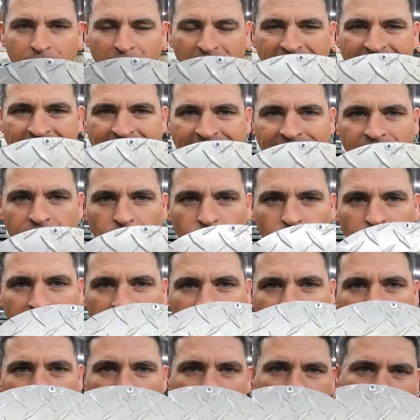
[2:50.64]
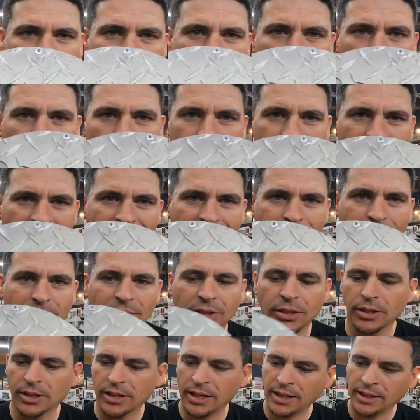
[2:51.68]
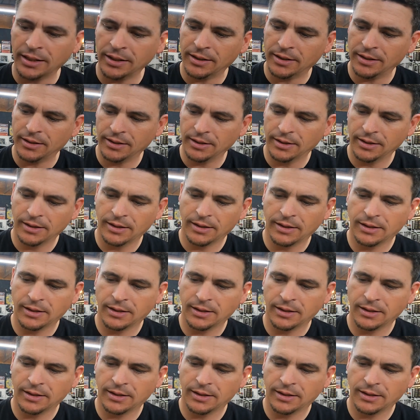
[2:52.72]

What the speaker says: Mechanical, industrial type looking.